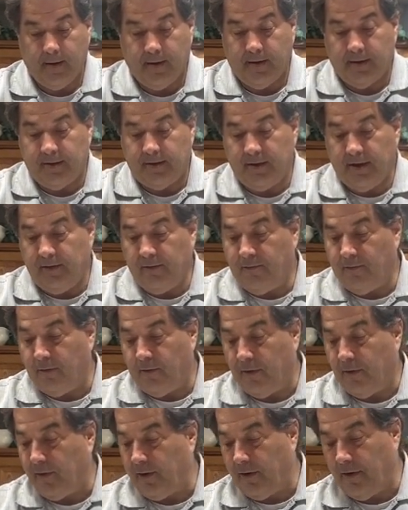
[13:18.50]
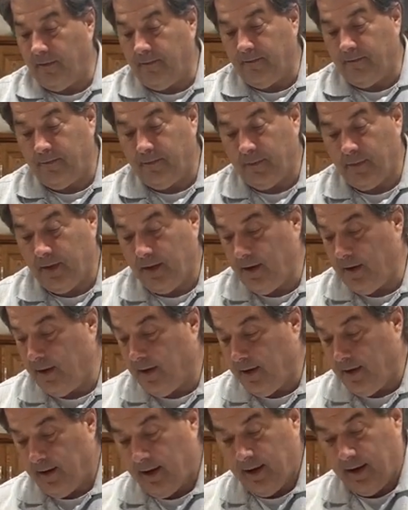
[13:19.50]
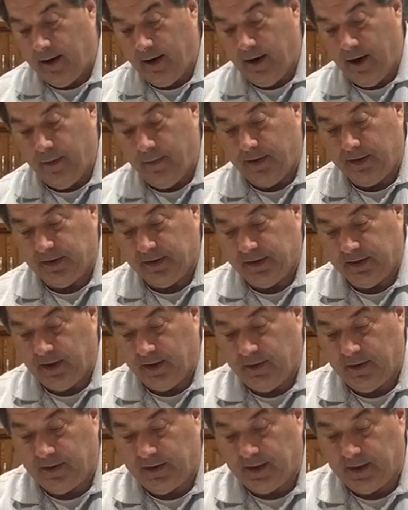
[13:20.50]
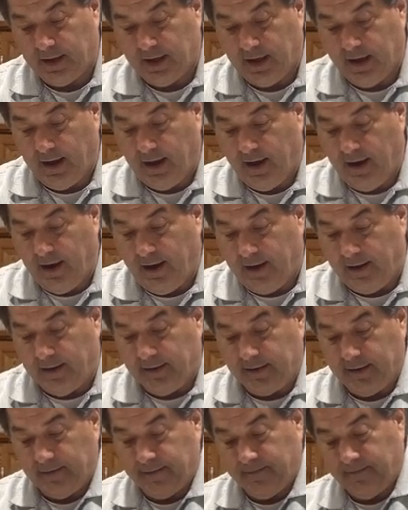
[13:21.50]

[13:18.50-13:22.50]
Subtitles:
tin foil there, and now I'm going to start to cut it.